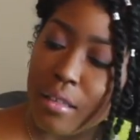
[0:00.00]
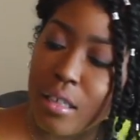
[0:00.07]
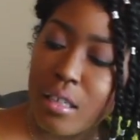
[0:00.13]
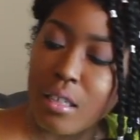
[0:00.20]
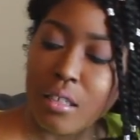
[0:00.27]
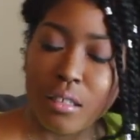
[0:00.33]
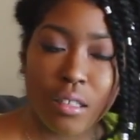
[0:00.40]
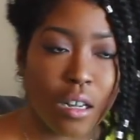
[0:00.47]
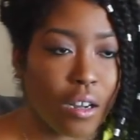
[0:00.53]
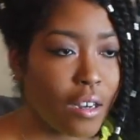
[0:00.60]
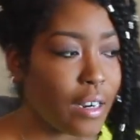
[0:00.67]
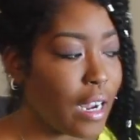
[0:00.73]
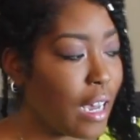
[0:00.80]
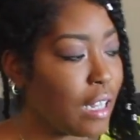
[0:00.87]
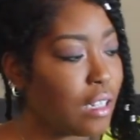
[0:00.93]
these
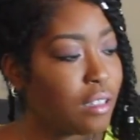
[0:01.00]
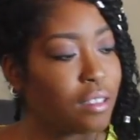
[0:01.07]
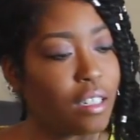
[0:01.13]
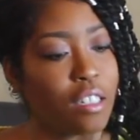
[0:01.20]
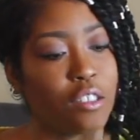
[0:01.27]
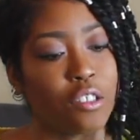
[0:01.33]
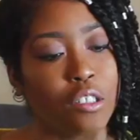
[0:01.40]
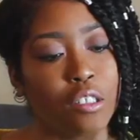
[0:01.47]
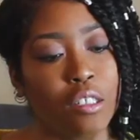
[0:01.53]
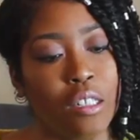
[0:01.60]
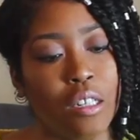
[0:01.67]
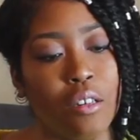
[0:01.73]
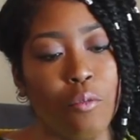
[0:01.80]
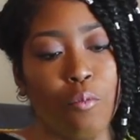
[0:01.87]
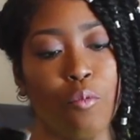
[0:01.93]
are
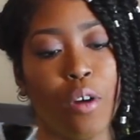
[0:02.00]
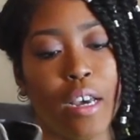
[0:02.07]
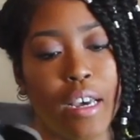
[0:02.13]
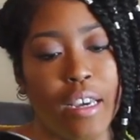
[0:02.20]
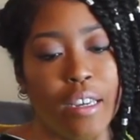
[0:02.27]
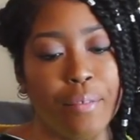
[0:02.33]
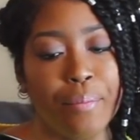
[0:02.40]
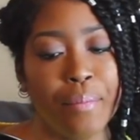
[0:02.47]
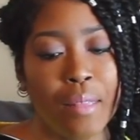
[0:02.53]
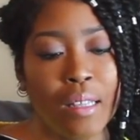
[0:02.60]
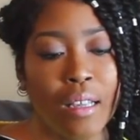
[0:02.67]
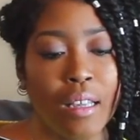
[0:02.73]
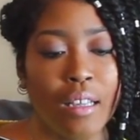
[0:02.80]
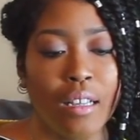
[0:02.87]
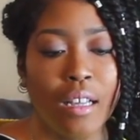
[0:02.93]
Alexander Wang,
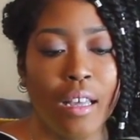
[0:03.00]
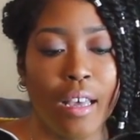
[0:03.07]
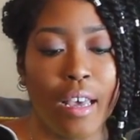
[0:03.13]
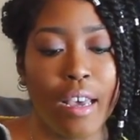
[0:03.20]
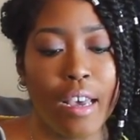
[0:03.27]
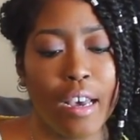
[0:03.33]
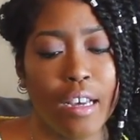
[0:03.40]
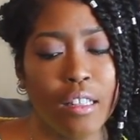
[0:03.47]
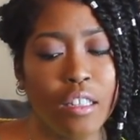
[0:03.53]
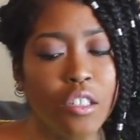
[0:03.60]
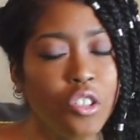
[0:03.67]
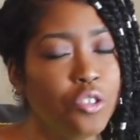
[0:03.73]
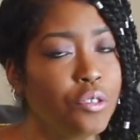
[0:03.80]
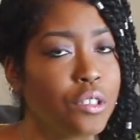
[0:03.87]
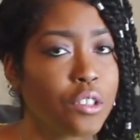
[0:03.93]
and
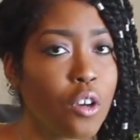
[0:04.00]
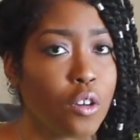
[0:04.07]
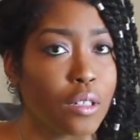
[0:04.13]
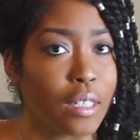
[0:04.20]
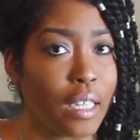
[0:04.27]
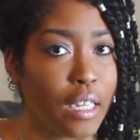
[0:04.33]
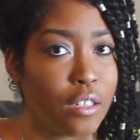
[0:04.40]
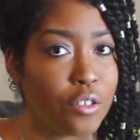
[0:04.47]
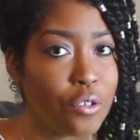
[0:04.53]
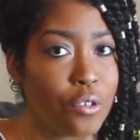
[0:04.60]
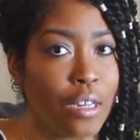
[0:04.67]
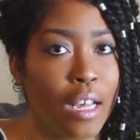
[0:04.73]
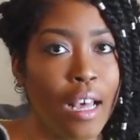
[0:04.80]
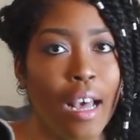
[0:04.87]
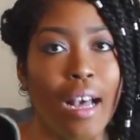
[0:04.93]
this shoe is called
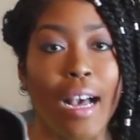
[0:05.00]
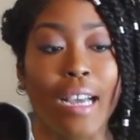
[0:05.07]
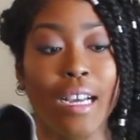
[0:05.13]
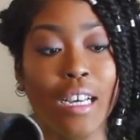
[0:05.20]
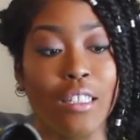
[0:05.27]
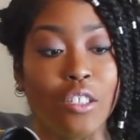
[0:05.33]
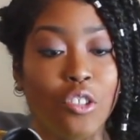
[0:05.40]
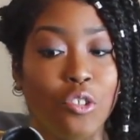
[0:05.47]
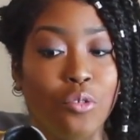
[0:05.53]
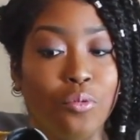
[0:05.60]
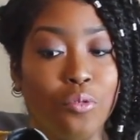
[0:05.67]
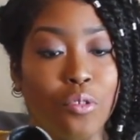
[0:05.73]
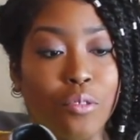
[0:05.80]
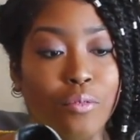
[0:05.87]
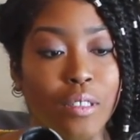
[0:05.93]
Kendal. I got this shoe
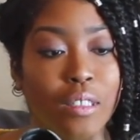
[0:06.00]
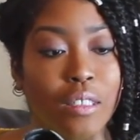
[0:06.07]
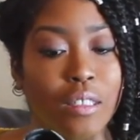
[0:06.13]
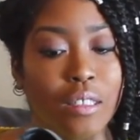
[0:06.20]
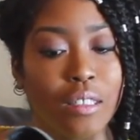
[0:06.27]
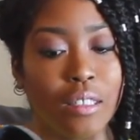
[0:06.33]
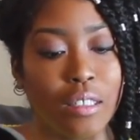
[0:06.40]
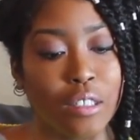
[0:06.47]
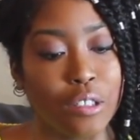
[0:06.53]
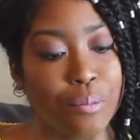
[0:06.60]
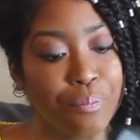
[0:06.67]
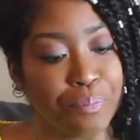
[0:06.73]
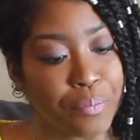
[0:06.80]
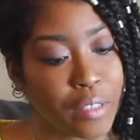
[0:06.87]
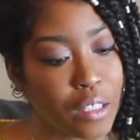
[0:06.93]
for a really good
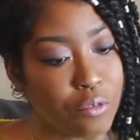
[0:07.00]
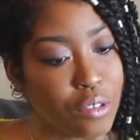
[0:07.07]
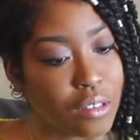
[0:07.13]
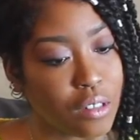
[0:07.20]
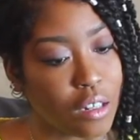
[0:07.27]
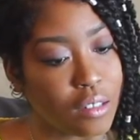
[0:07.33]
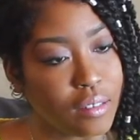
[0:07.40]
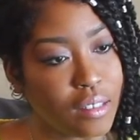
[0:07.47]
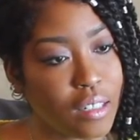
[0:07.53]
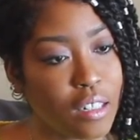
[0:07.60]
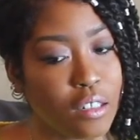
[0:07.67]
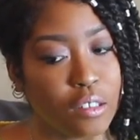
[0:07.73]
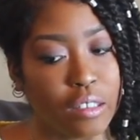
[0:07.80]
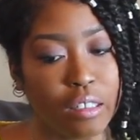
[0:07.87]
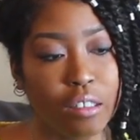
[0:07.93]
deal. It was on
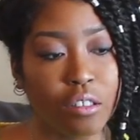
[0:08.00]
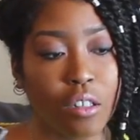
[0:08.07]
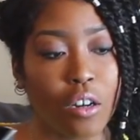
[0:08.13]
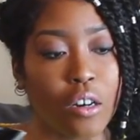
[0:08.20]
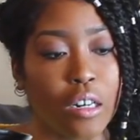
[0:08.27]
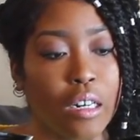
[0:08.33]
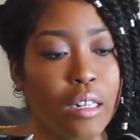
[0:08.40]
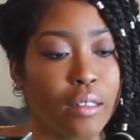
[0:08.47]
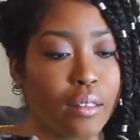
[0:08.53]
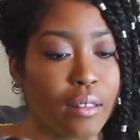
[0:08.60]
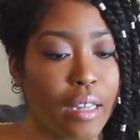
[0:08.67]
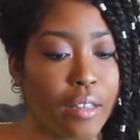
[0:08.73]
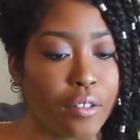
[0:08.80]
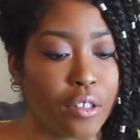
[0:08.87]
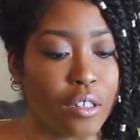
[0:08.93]
sale. These are
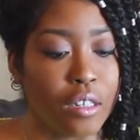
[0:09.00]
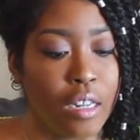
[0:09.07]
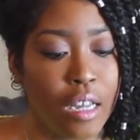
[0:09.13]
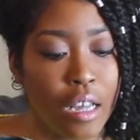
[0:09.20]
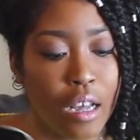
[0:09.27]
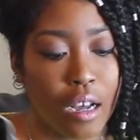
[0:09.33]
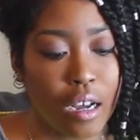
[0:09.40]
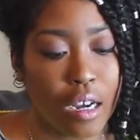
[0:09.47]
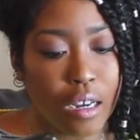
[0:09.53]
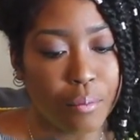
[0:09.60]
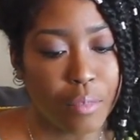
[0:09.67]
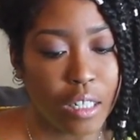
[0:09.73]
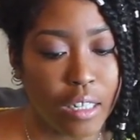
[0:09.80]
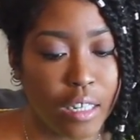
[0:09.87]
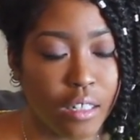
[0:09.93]
leather.
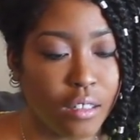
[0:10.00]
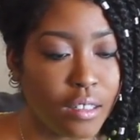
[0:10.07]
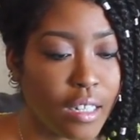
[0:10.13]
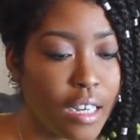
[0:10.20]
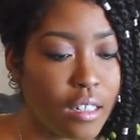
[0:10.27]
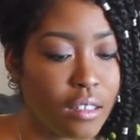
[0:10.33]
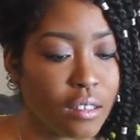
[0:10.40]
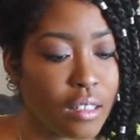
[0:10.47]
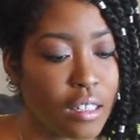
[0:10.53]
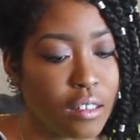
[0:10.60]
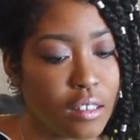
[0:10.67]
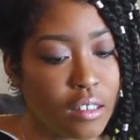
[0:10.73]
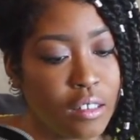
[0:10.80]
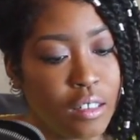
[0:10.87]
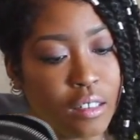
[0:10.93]
Um, the inside is
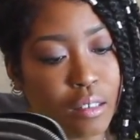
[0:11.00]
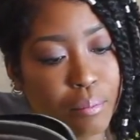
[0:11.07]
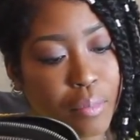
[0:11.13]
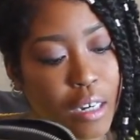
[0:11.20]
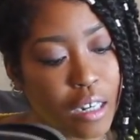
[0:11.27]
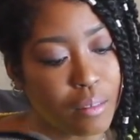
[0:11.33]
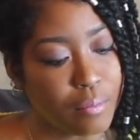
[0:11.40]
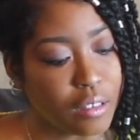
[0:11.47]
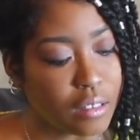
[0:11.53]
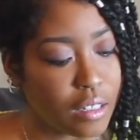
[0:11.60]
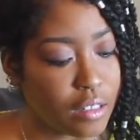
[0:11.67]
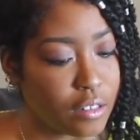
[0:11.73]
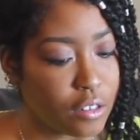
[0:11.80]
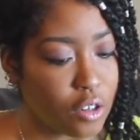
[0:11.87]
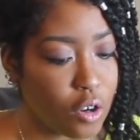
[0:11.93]
leather, the bottom is
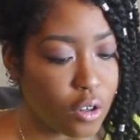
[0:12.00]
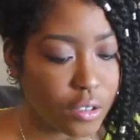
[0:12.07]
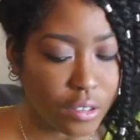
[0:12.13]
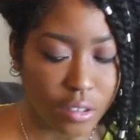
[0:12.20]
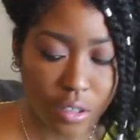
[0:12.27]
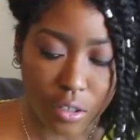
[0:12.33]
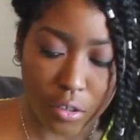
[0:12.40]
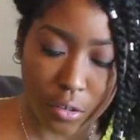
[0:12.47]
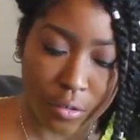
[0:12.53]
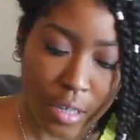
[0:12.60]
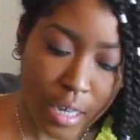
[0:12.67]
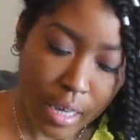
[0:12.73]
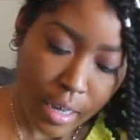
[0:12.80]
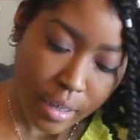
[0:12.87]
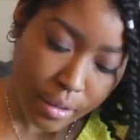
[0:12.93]
leather.
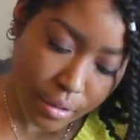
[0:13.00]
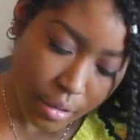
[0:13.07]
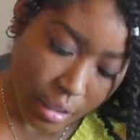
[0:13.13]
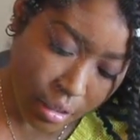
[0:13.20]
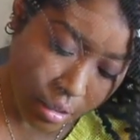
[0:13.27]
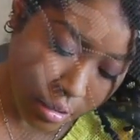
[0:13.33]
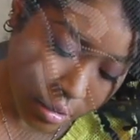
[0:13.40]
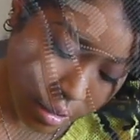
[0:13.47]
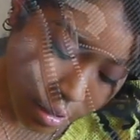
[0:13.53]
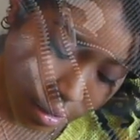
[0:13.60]
Also, these